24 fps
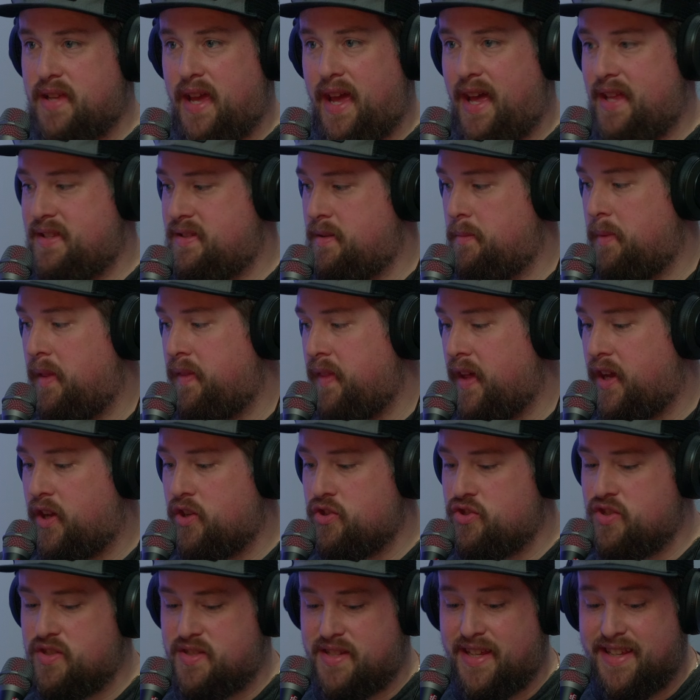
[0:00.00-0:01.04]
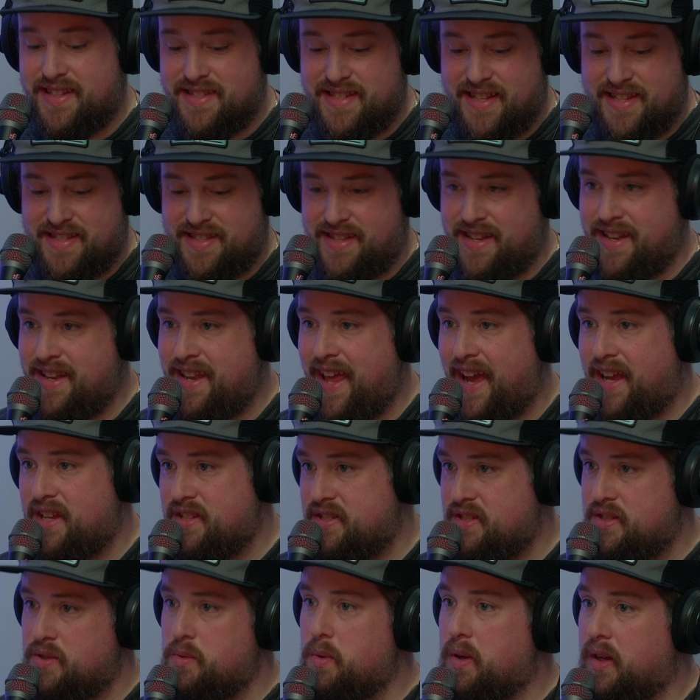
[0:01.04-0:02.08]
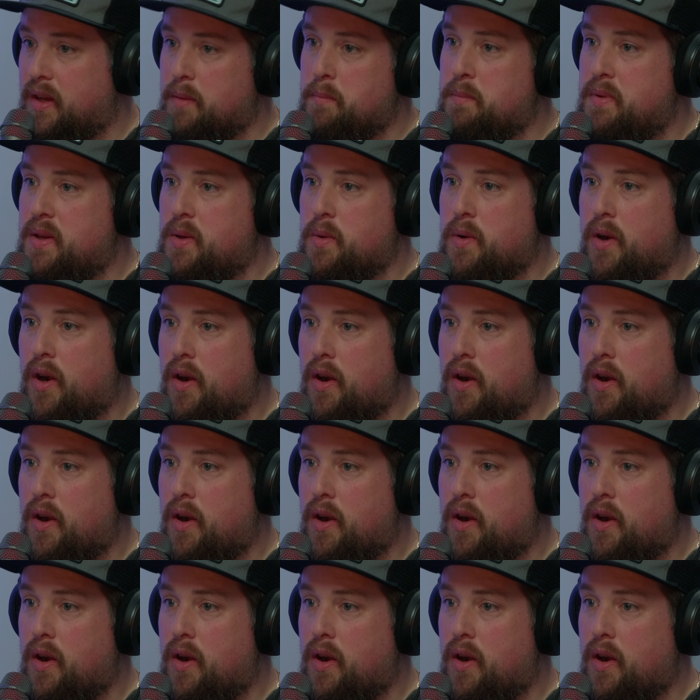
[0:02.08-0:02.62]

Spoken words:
had something that could just exist next to a computer.